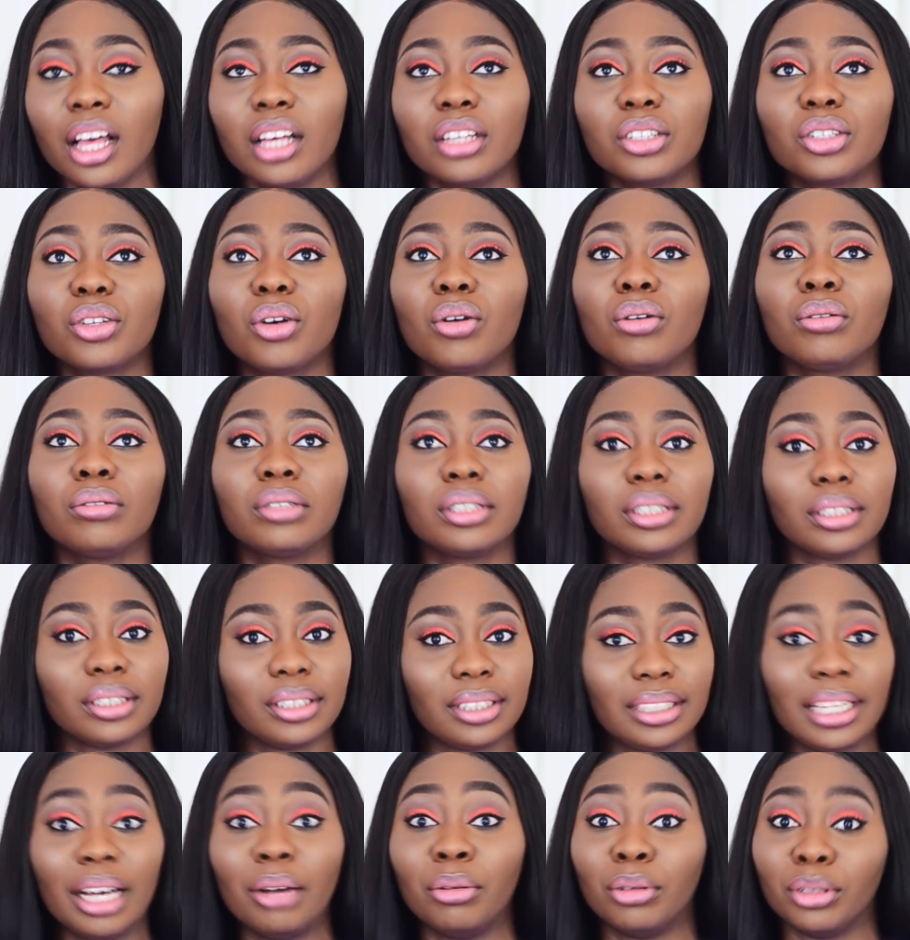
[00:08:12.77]
So
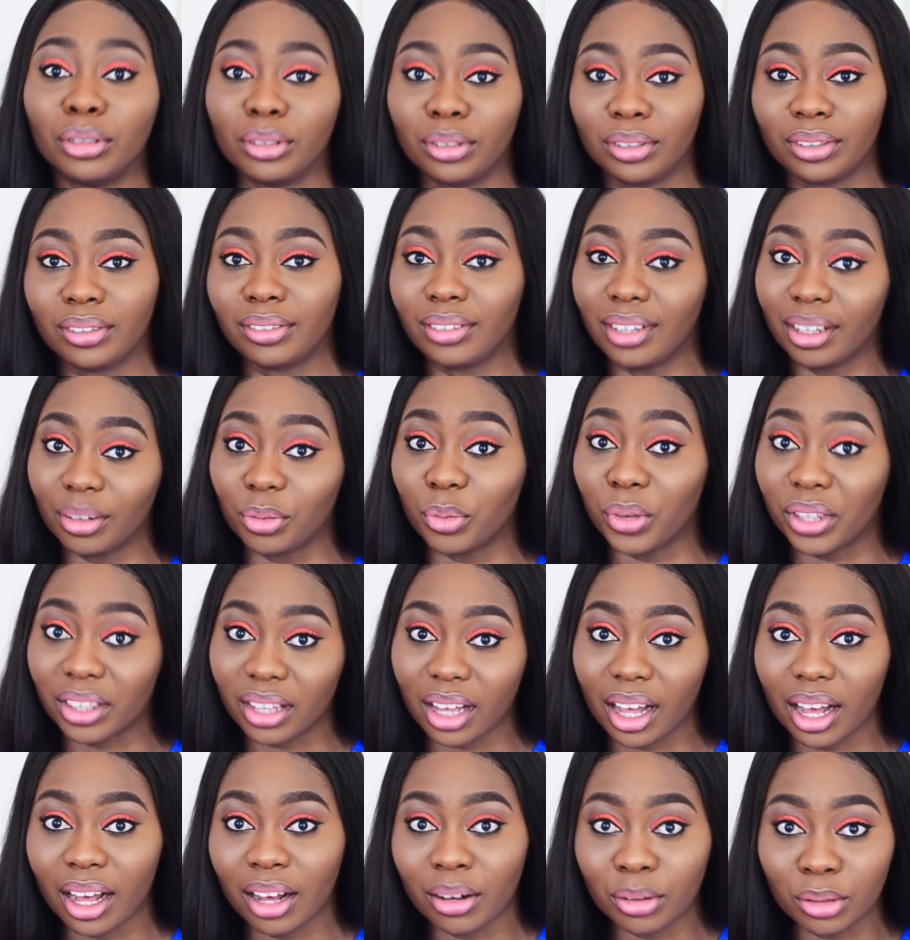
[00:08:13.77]
that was with
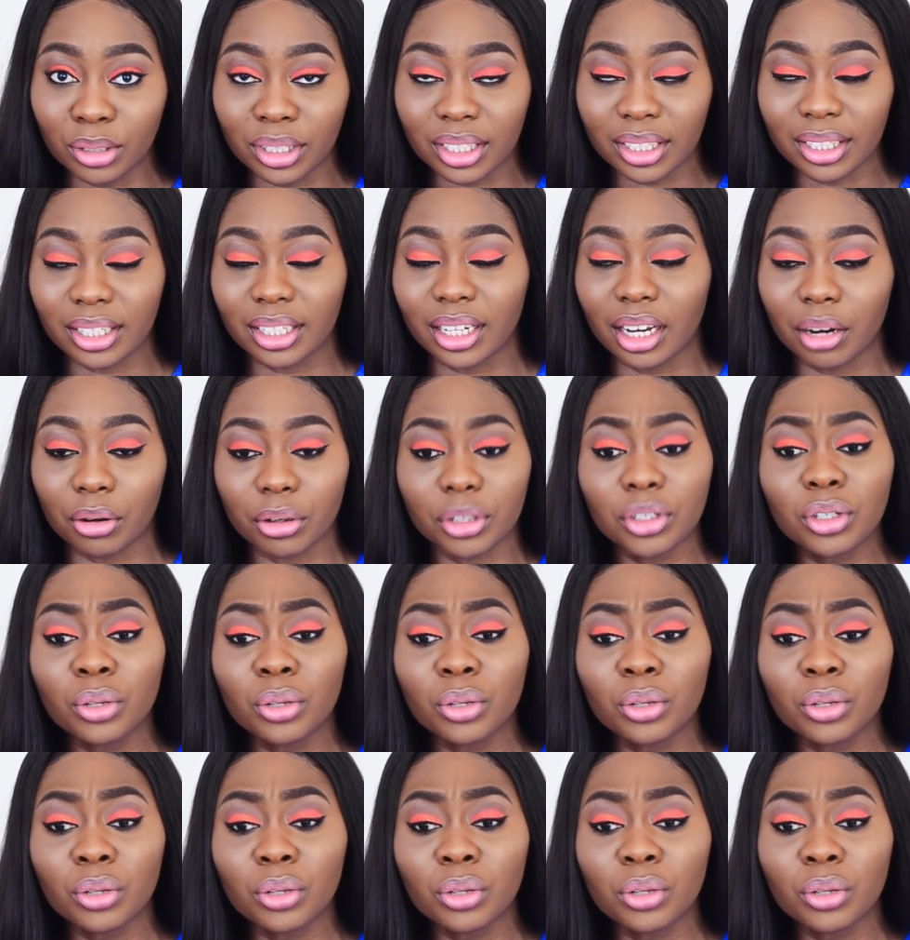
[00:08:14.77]
our own scenario.